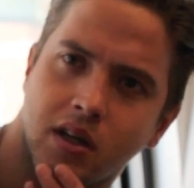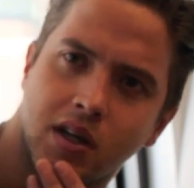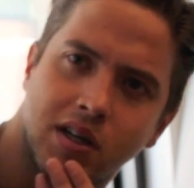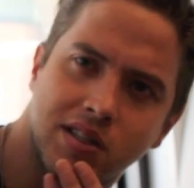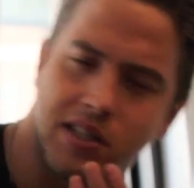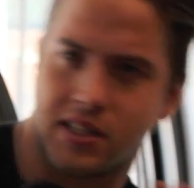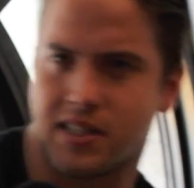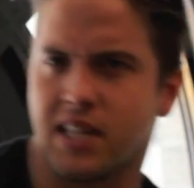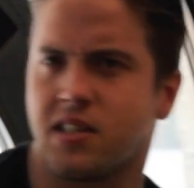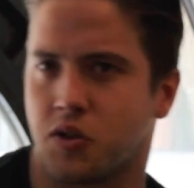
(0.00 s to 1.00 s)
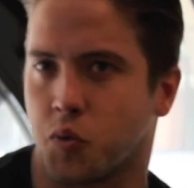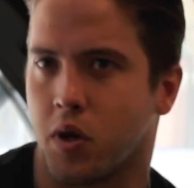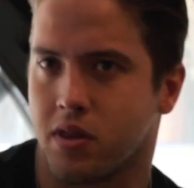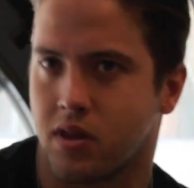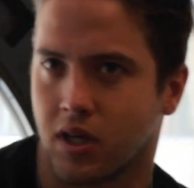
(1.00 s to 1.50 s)
Because success is
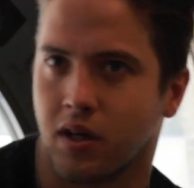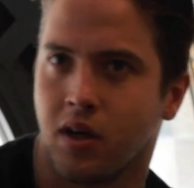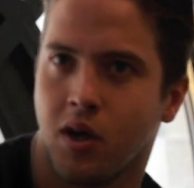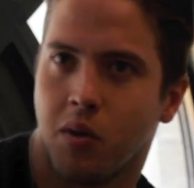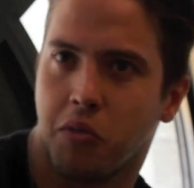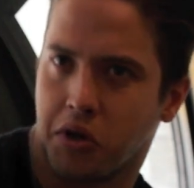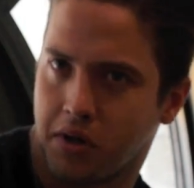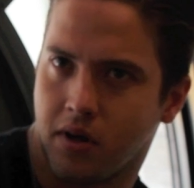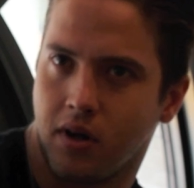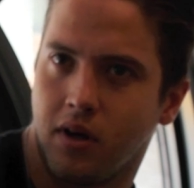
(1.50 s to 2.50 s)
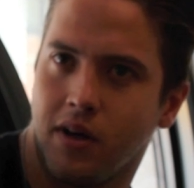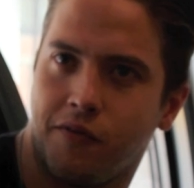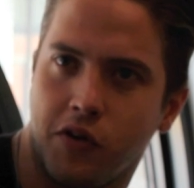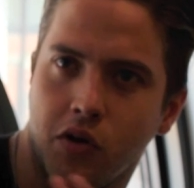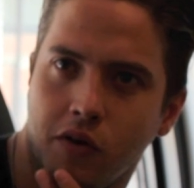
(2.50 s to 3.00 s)
one thing, but
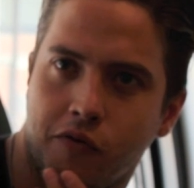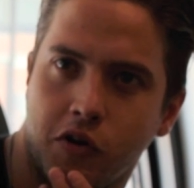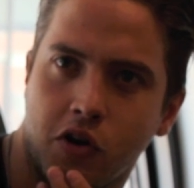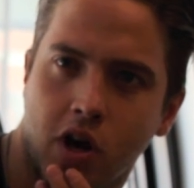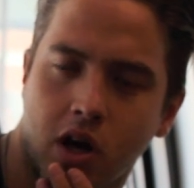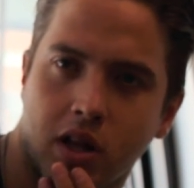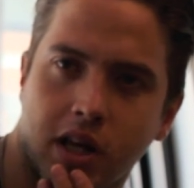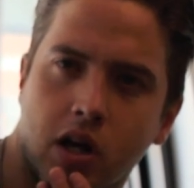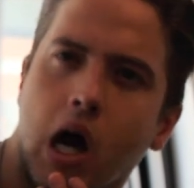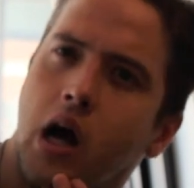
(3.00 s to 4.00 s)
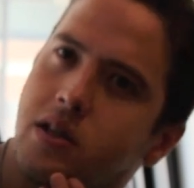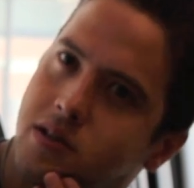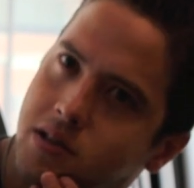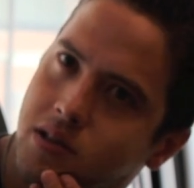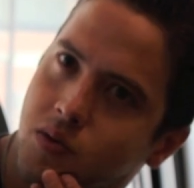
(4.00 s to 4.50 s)
if you're not
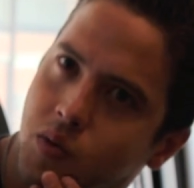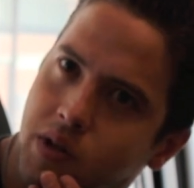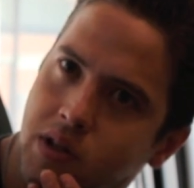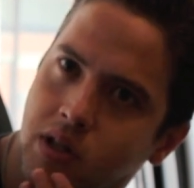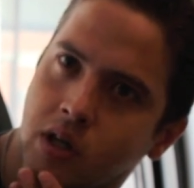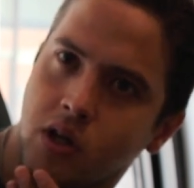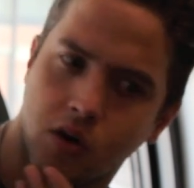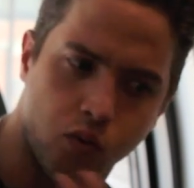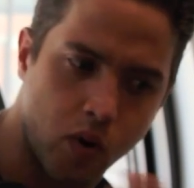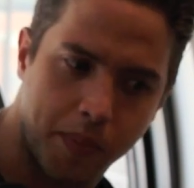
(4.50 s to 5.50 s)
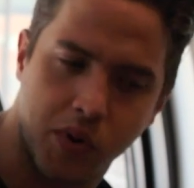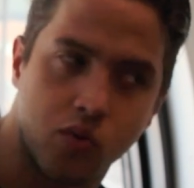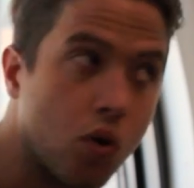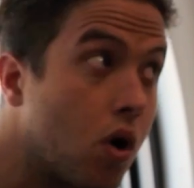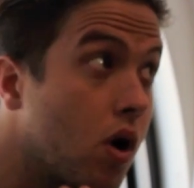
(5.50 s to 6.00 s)
constant with your
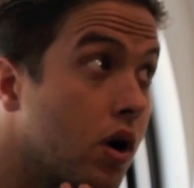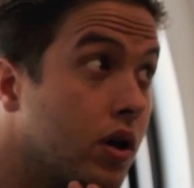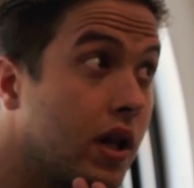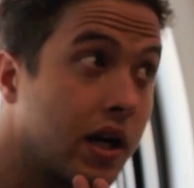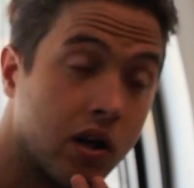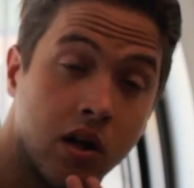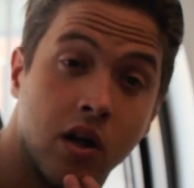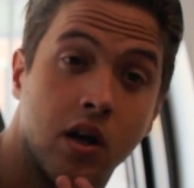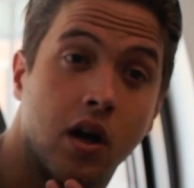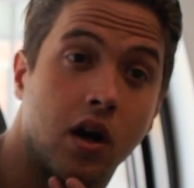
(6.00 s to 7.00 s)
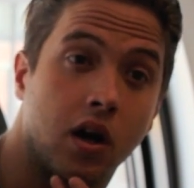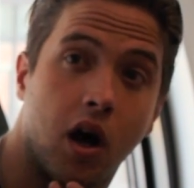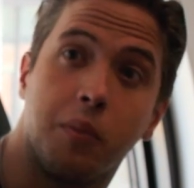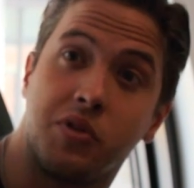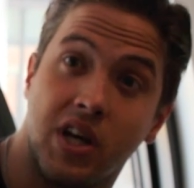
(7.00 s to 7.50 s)
repertoire, you're
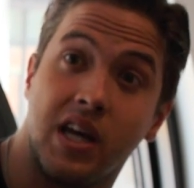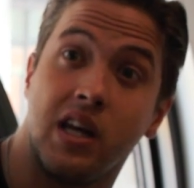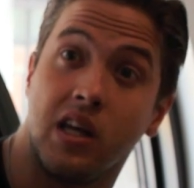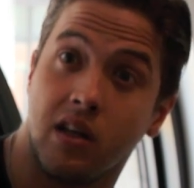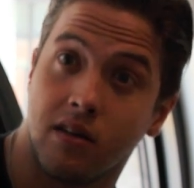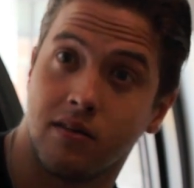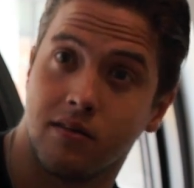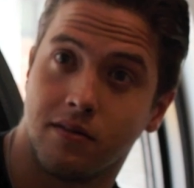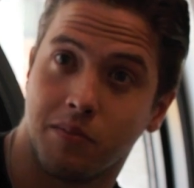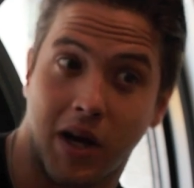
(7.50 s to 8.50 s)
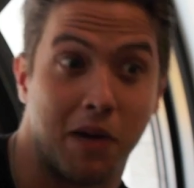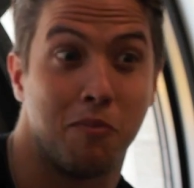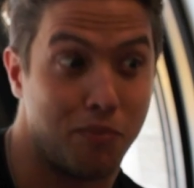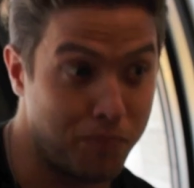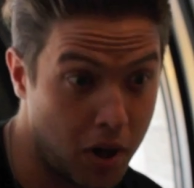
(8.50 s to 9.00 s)
updating by
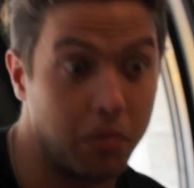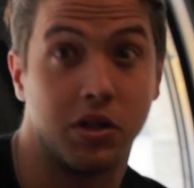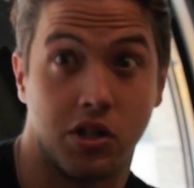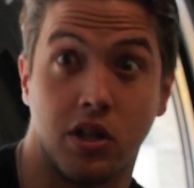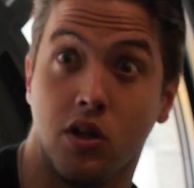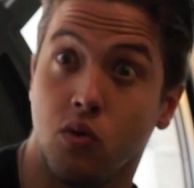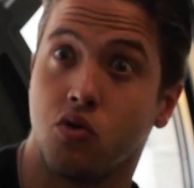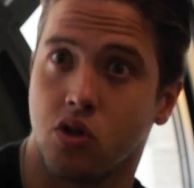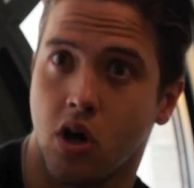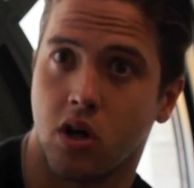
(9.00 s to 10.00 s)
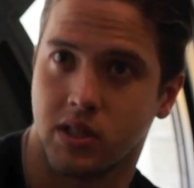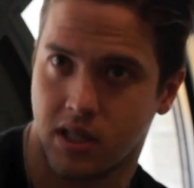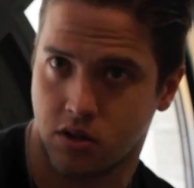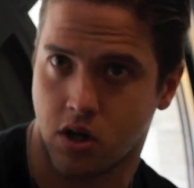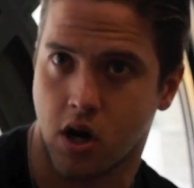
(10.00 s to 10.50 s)
publishing new songs
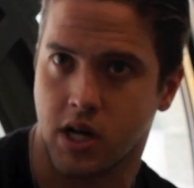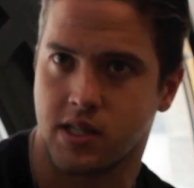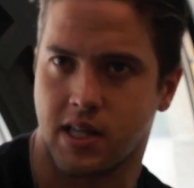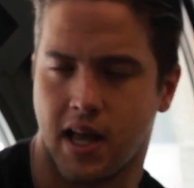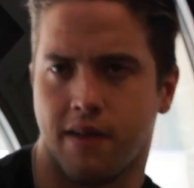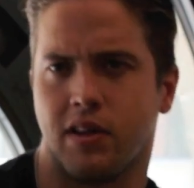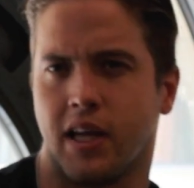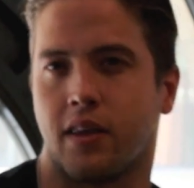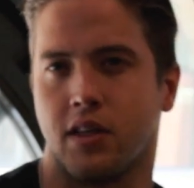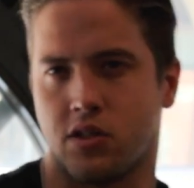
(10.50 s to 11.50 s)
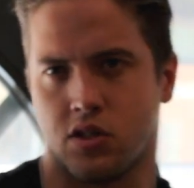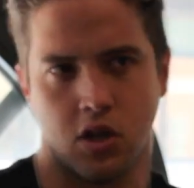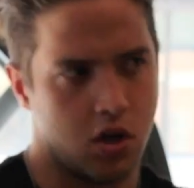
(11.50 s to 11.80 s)
as an artist, and have this